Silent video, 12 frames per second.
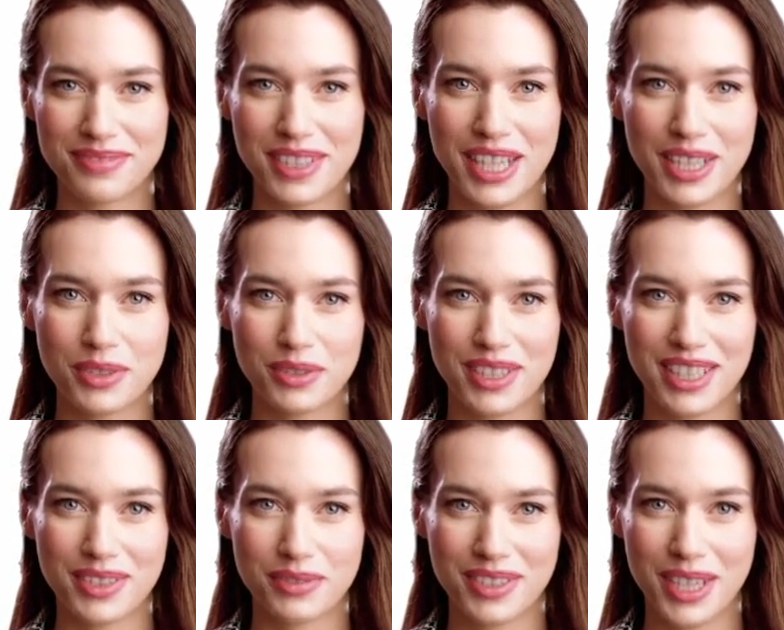
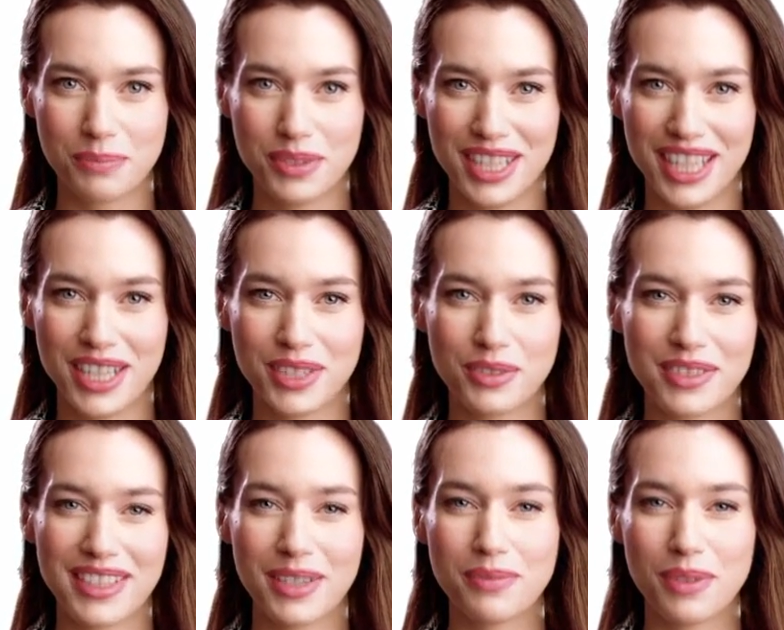IoT. Rapid
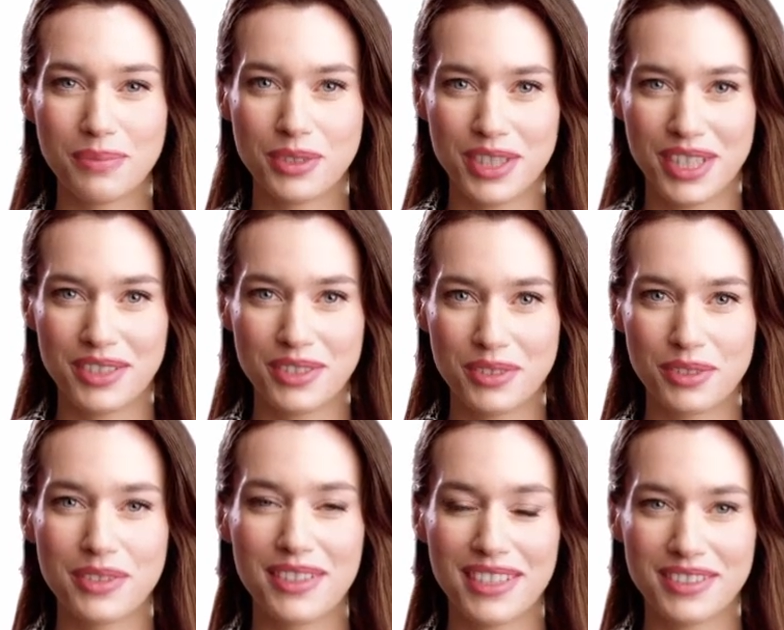IoT implementation
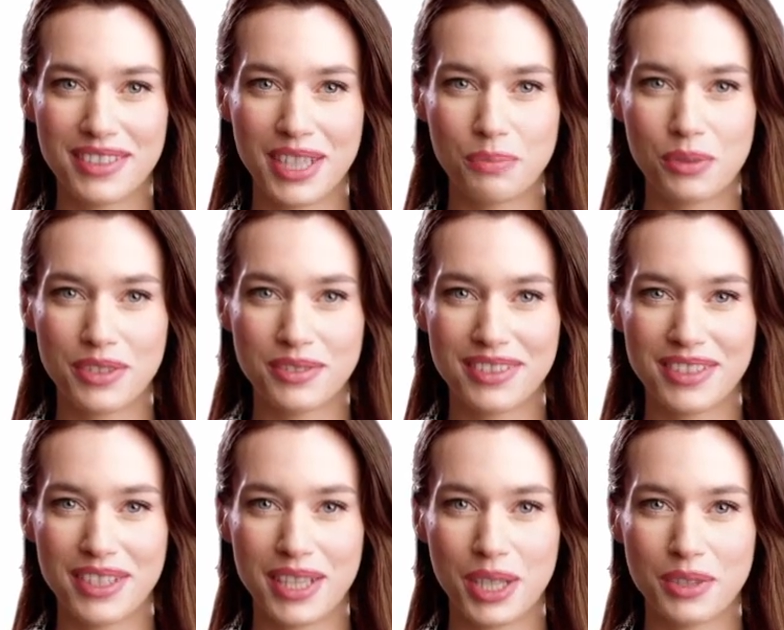creates numerous,
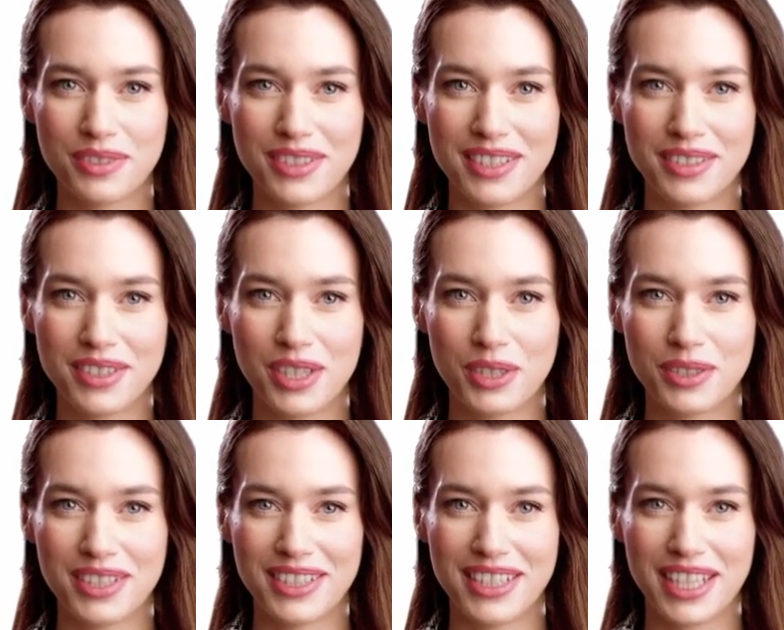often
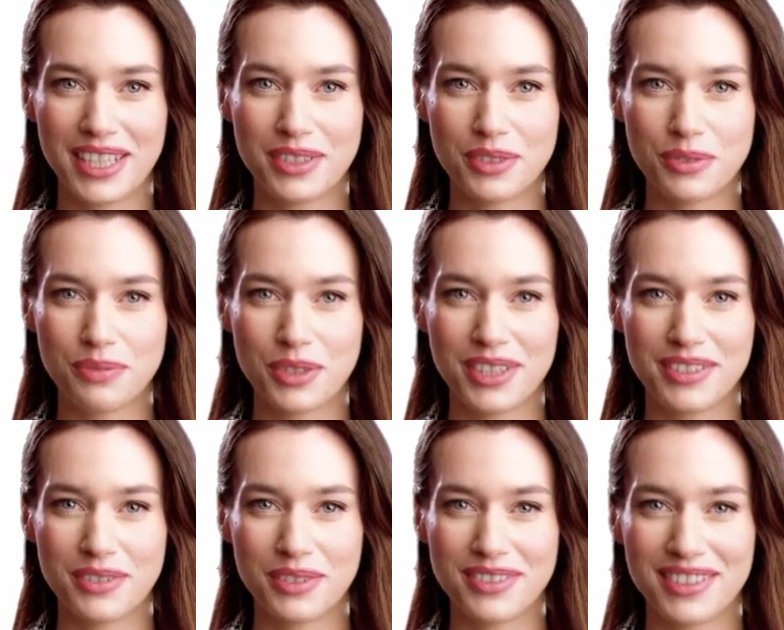insecure, entry
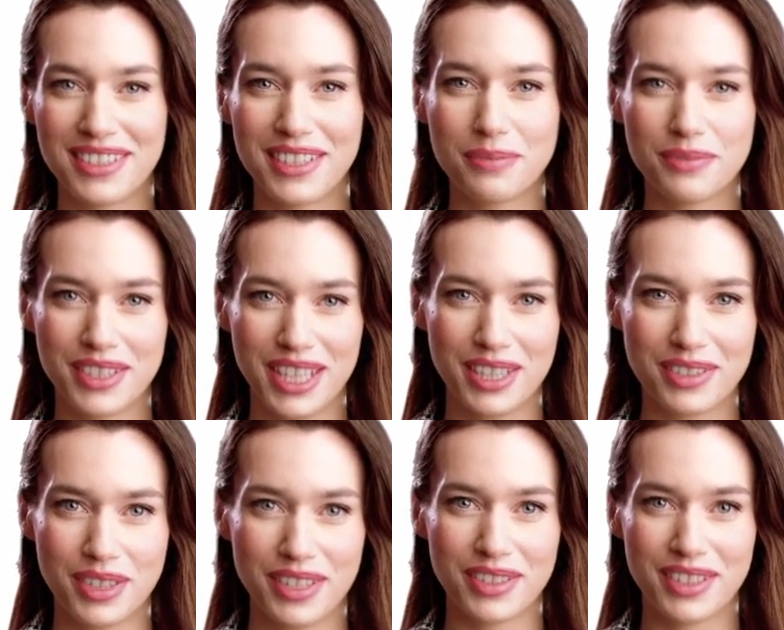points to systems,
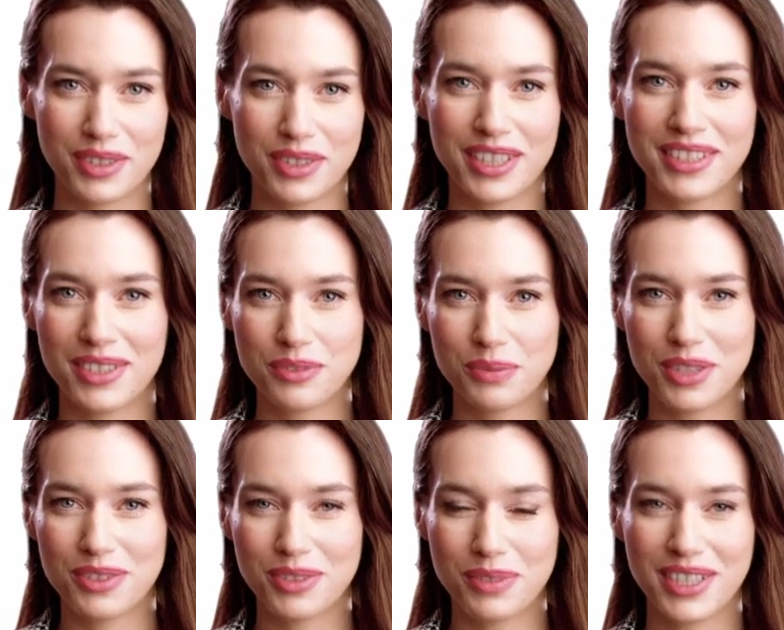thus increasing
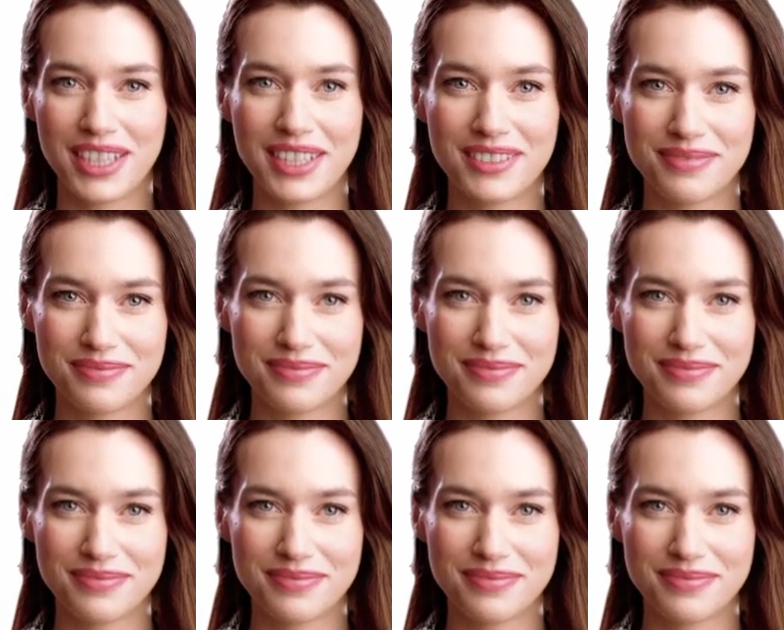vulnerability.